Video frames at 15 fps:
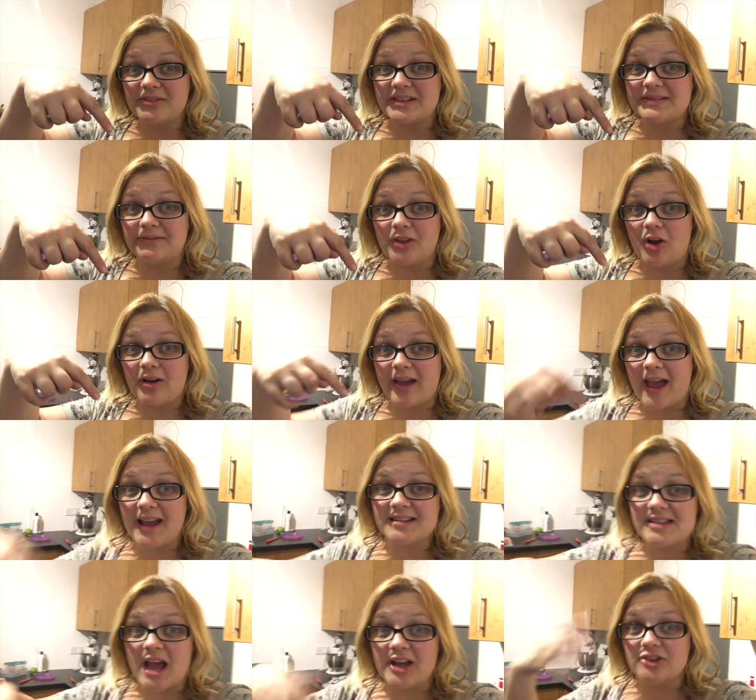this vlog,
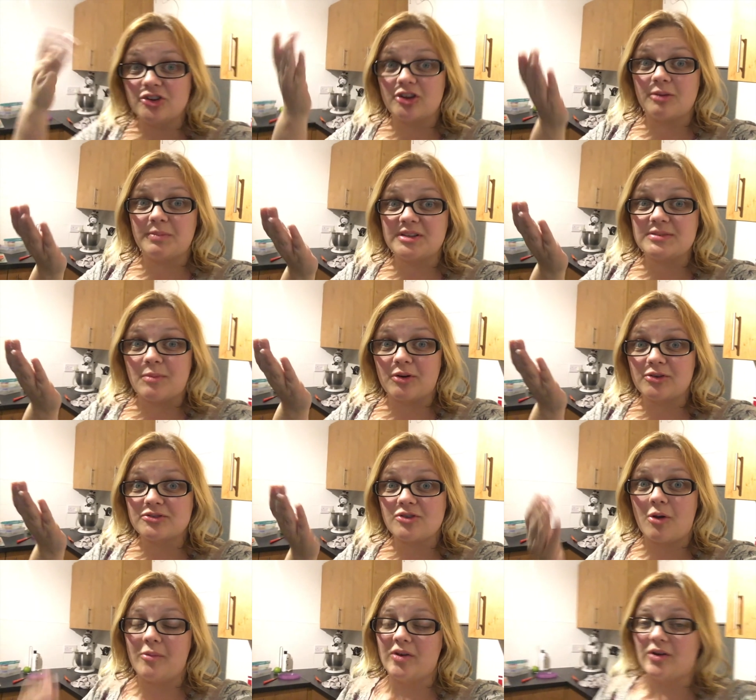guys, and you could be tomorrow's
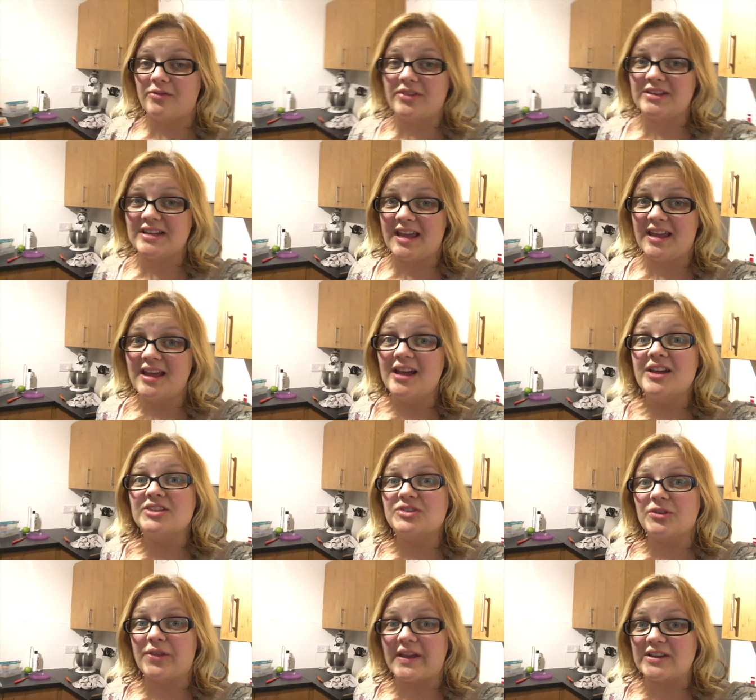comment of the day.
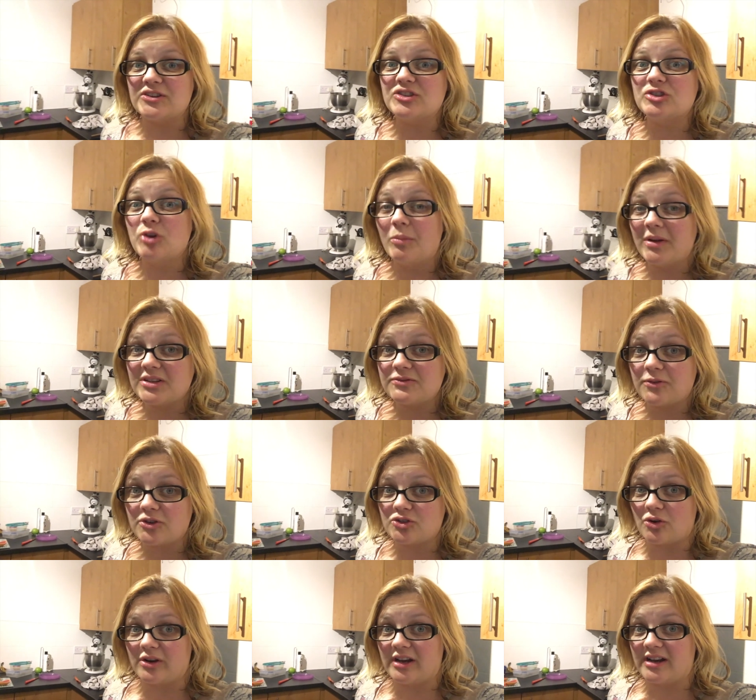So thank you so much for
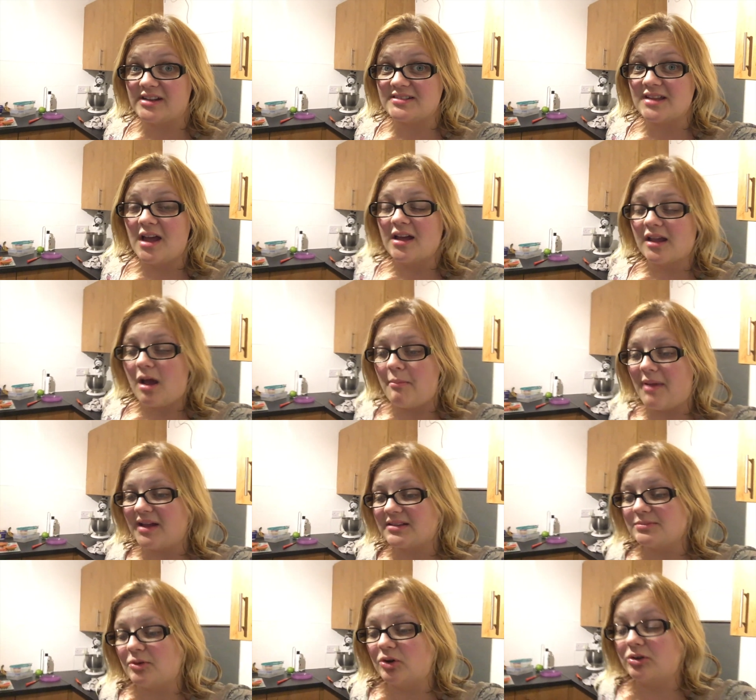joining us. Come back
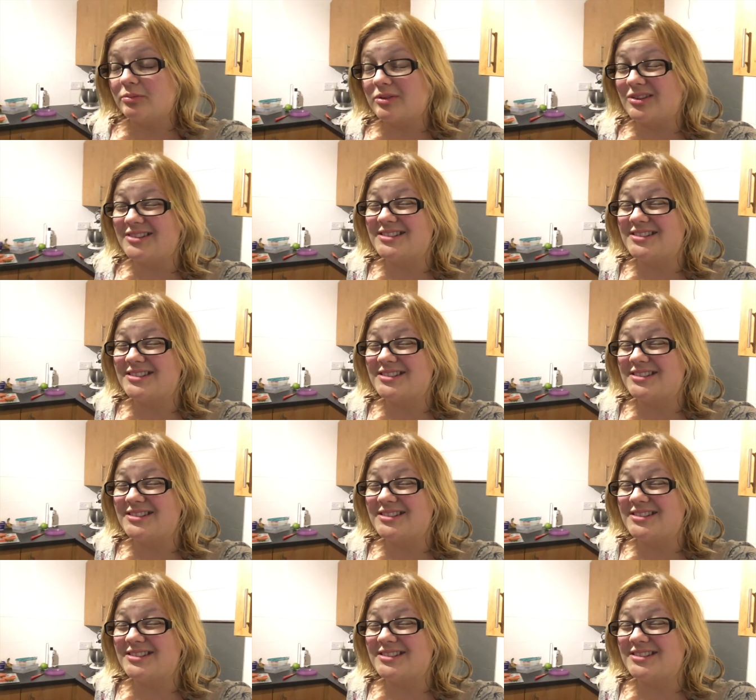tomorrow because